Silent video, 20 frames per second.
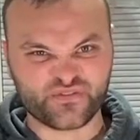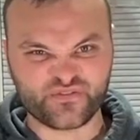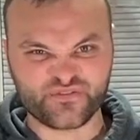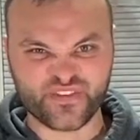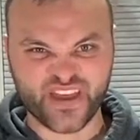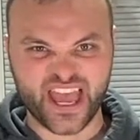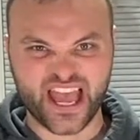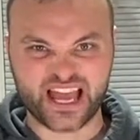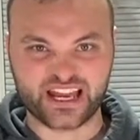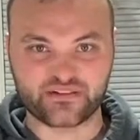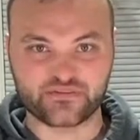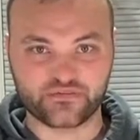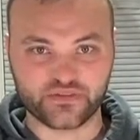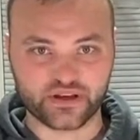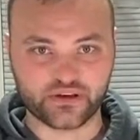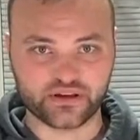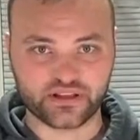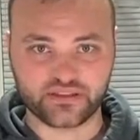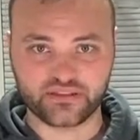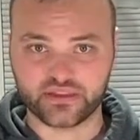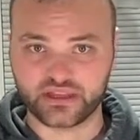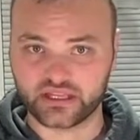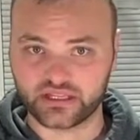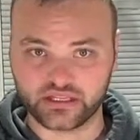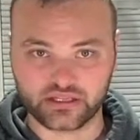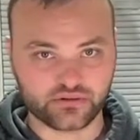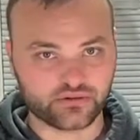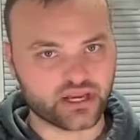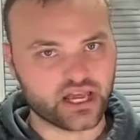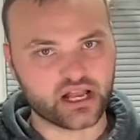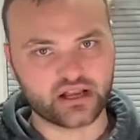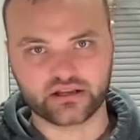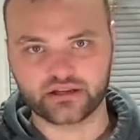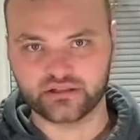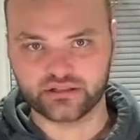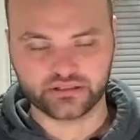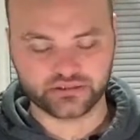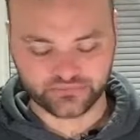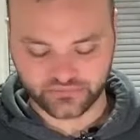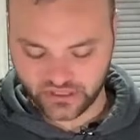fat, very thick. You're not
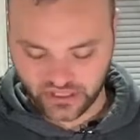gonna,